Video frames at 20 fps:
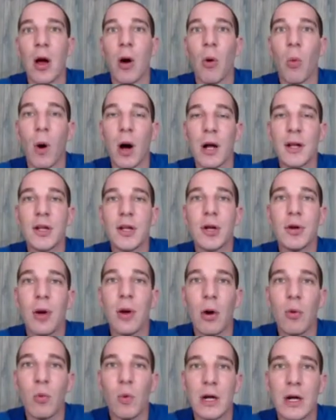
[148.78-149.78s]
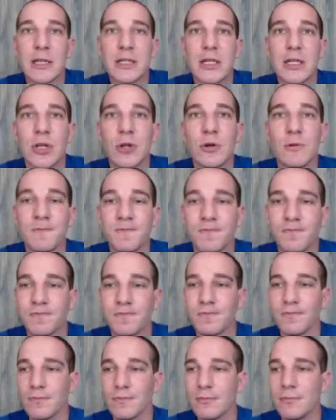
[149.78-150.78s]
One, you don't want to
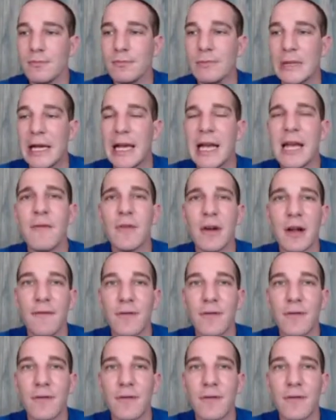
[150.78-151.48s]
even